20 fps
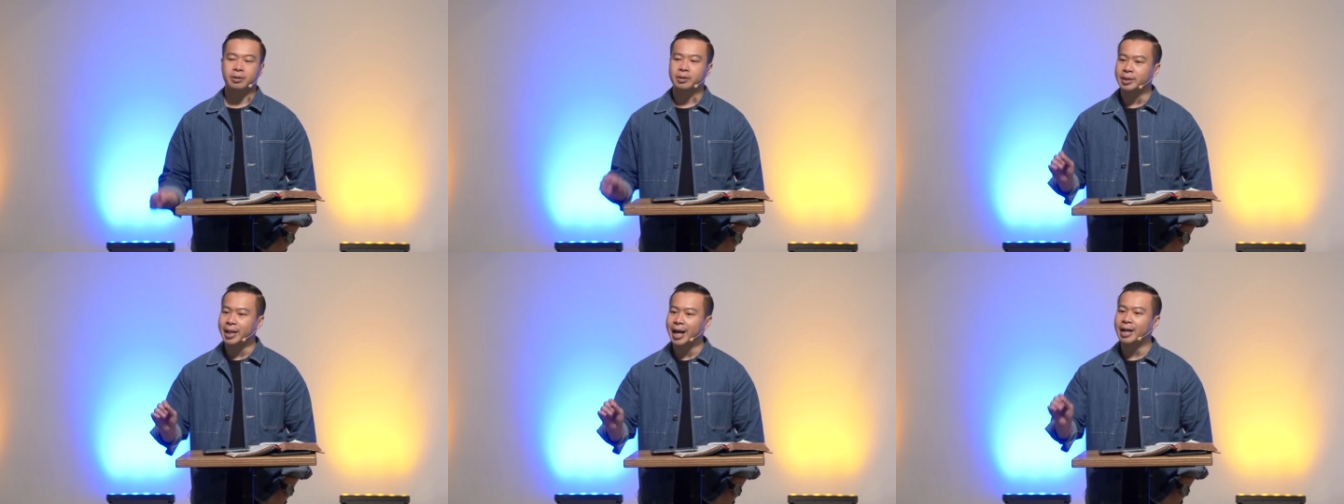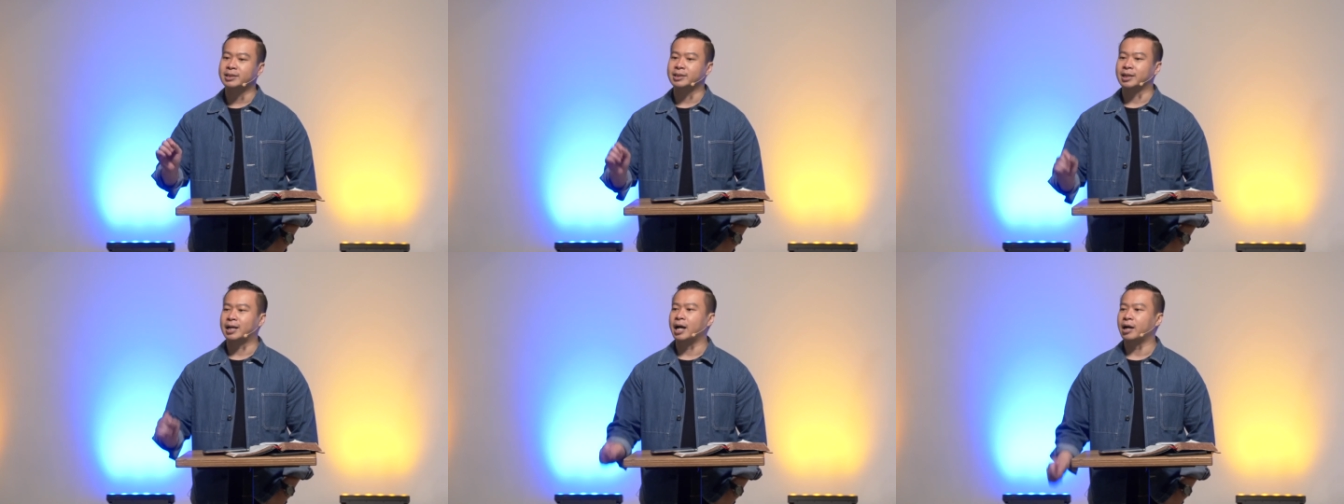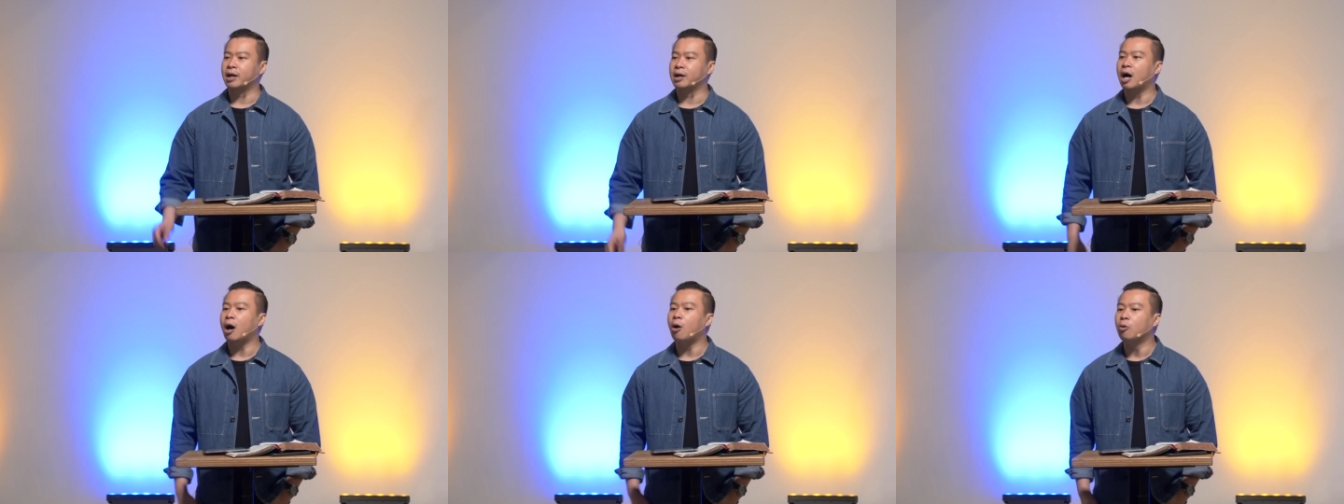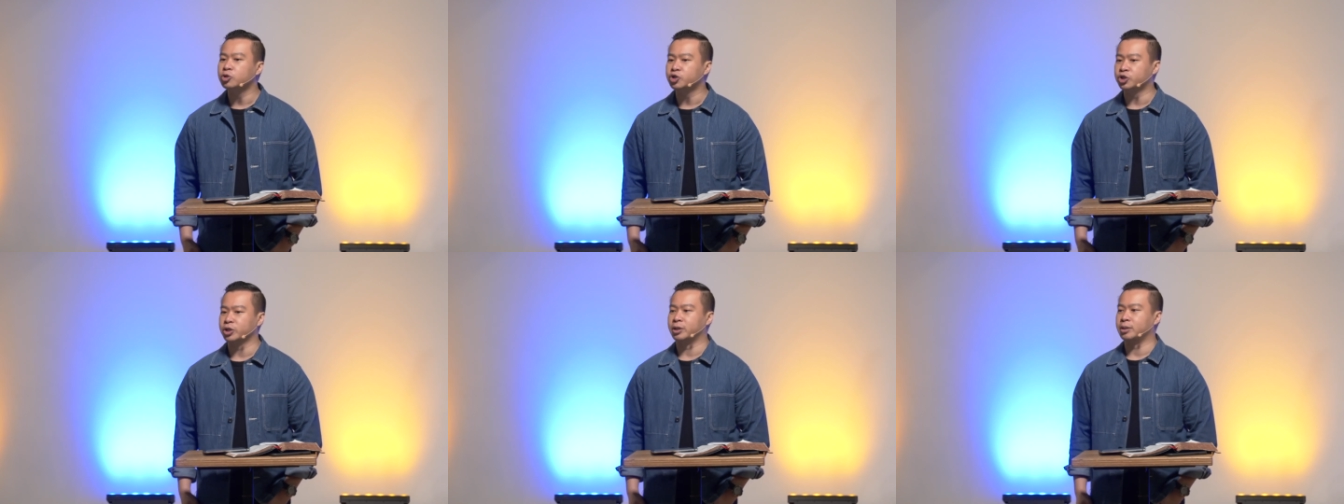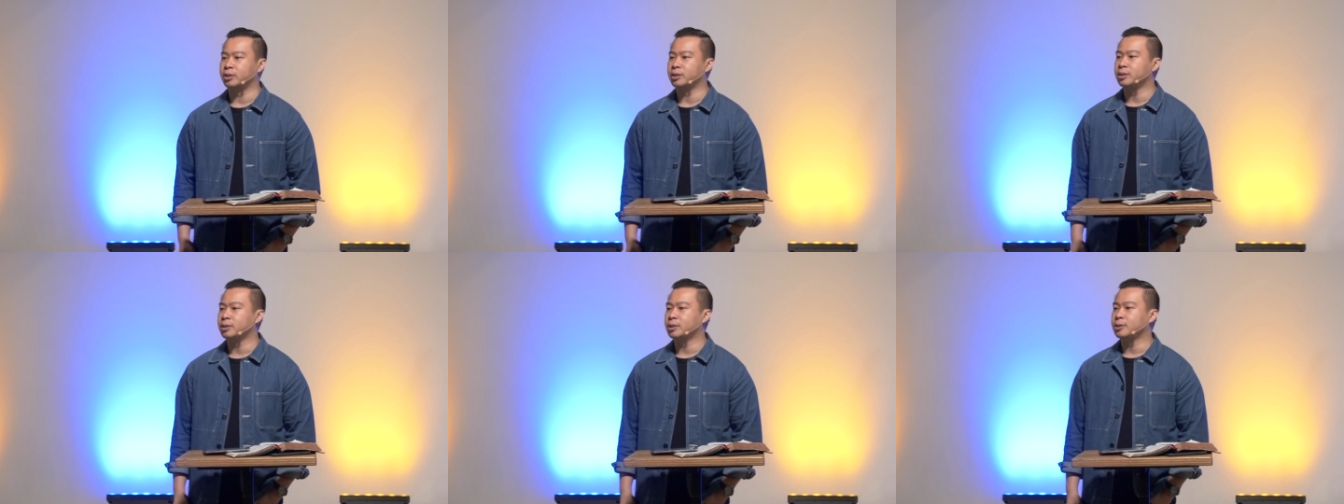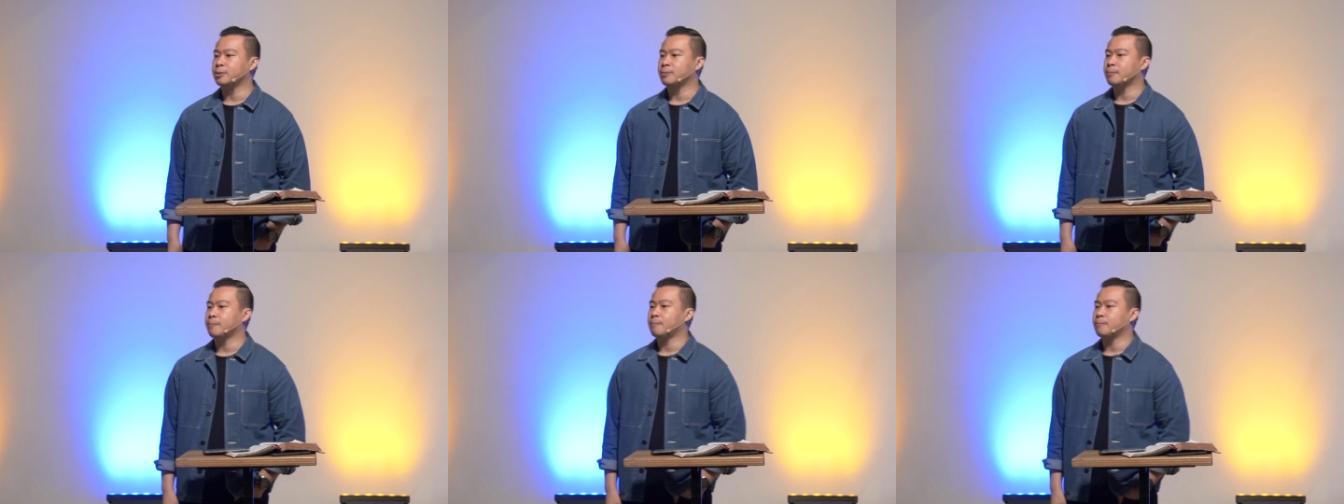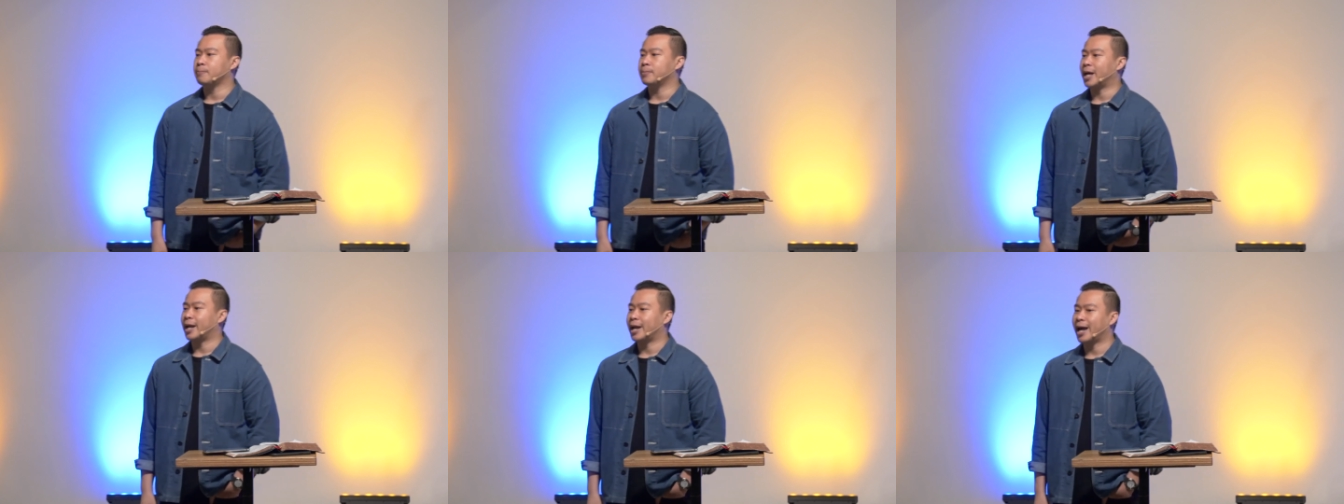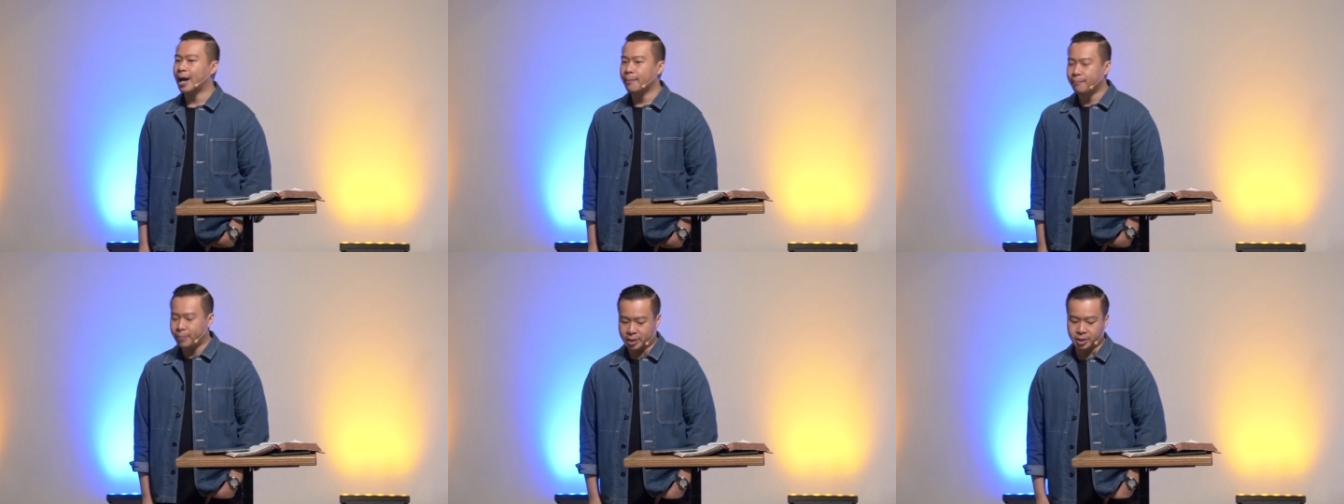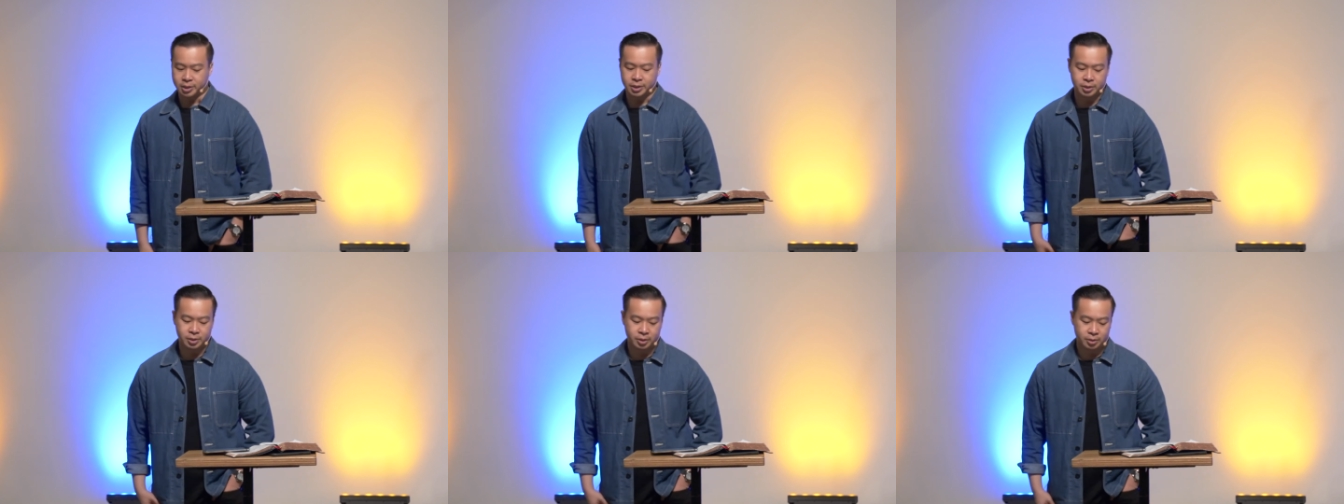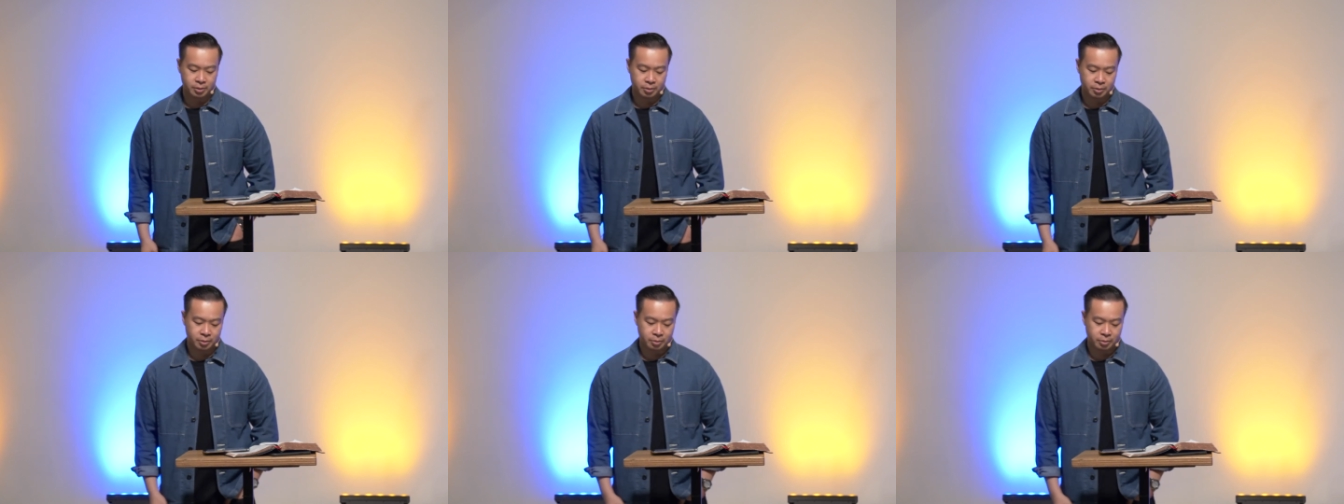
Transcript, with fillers: That is the kind of culture that happens